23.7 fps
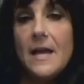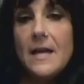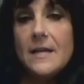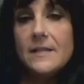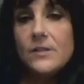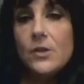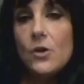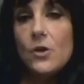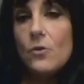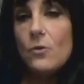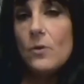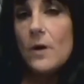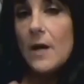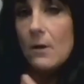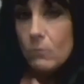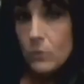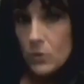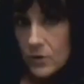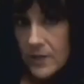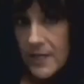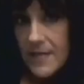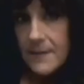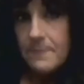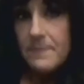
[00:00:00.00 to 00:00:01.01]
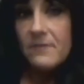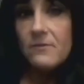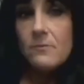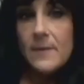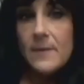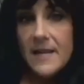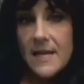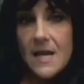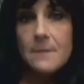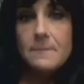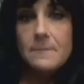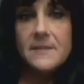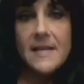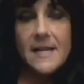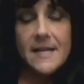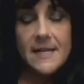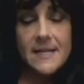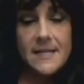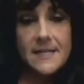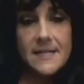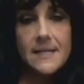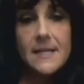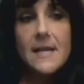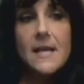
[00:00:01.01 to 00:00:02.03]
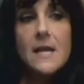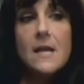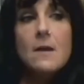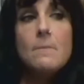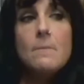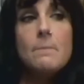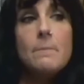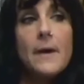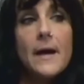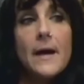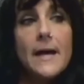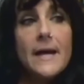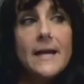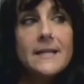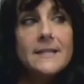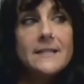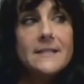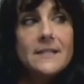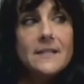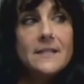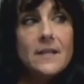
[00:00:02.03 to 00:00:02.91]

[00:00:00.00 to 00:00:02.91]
So we'll keep everybody updated, but